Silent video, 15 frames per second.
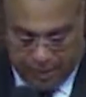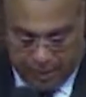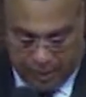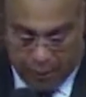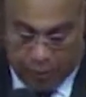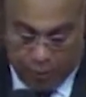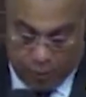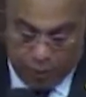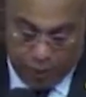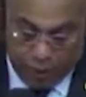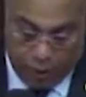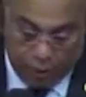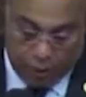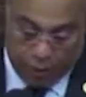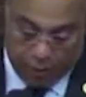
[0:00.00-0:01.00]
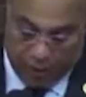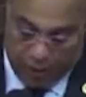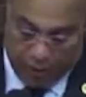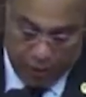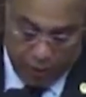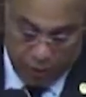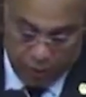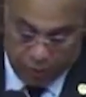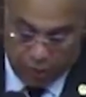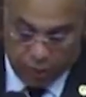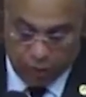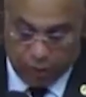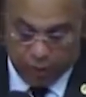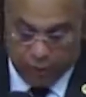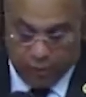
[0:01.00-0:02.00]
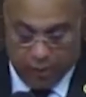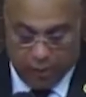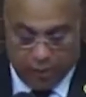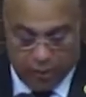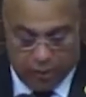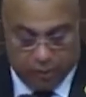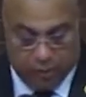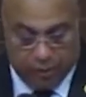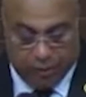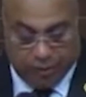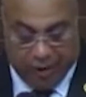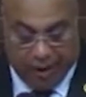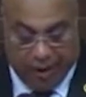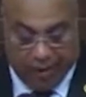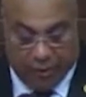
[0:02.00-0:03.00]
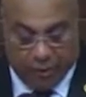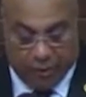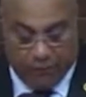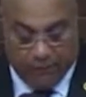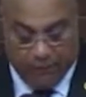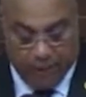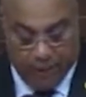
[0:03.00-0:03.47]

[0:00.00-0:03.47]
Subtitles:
I want you to know that I want you to be empowered